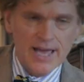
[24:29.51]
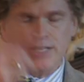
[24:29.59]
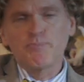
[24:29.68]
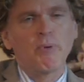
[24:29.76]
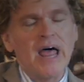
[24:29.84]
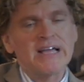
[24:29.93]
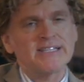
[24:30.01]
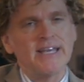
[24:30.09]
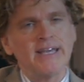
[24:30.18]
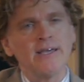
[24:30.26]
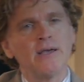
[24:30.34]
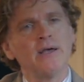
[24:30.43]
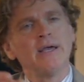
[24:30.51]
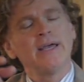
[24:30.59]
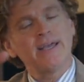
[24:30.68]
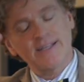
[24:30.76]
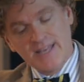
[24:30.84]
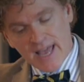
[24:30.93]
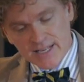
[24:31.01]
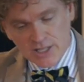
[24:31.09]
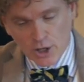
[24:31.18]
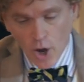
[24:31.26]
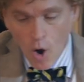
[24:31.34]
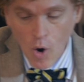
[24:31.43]
his blessing. It's his
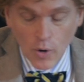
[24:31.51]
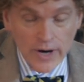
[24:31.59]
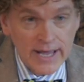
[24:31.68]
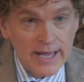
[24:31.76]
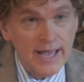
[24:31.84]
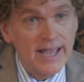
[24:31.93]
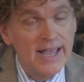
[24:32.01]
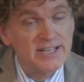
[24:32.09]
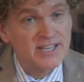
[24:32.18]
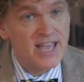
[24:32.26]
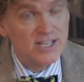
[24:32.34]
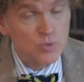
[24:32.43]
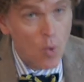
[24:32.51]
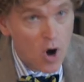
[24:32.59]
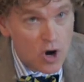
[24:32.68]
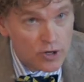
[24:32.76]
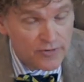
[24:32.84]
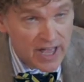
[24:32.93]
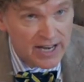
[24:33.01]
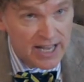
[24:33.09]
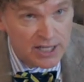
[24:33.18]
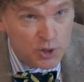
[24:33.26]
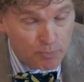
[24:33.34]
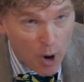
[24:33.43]
glory. It's his word that
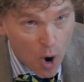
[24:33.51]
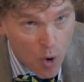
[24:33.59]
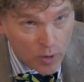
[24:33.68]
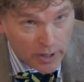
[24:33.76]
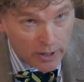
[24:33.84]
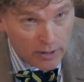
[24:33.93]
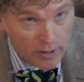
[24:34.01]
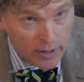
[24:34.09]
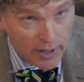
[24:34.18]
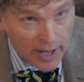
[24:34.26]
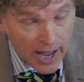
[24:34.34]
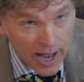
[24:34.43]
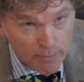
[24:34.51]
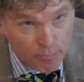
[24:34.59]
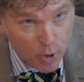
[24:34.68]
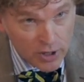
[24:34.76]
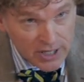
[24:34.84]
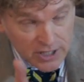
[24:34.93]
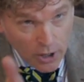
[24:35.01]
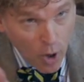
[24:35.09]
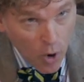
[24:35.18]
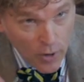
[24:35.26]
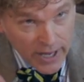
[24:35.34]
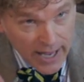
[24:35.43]
he spoke mm-hmm. and put his
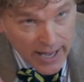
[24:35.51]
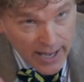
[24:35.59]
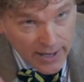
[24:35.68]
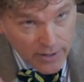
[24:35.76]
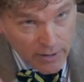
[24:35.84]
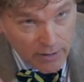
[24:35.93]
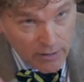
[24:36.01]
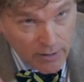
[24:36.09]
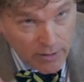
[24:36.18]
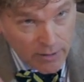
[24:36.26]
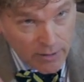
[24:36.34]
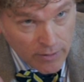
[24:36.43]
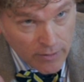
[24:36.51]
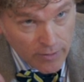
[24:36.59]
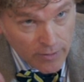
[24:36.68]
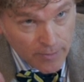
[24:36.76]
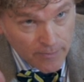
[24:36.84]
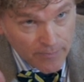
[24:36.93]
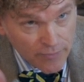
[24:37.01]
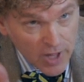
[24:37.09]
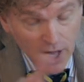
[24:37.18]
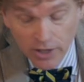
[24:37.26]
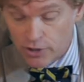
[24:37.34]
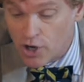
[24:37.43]
glory in.
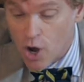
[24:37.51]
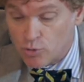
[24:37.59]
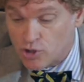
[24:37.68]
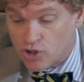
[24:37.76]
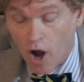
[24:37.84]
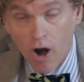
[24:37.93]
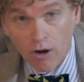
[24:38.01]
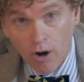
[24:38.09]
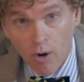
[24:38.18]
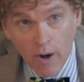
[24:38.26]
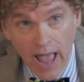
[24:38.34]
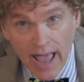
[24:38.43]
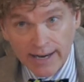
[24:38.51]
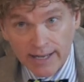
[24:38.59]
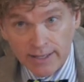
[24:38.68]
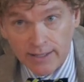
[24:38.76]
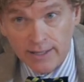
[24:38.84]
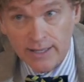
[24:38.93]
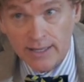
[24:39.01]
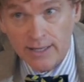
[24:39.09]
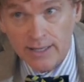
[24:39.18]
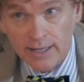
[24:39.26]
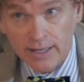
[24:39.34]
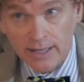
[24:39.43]
No sorrow added.
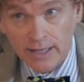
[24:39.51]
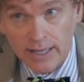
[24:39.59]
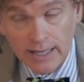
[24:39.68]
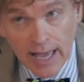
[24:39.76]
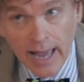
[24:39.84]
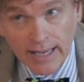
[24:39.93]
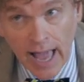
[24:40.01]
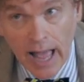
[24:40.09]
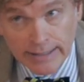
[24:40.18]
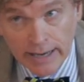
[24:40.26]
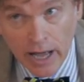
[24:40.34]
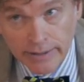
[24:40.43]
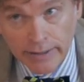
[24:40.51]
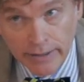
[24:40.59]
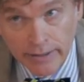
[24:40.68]
He ain't got none.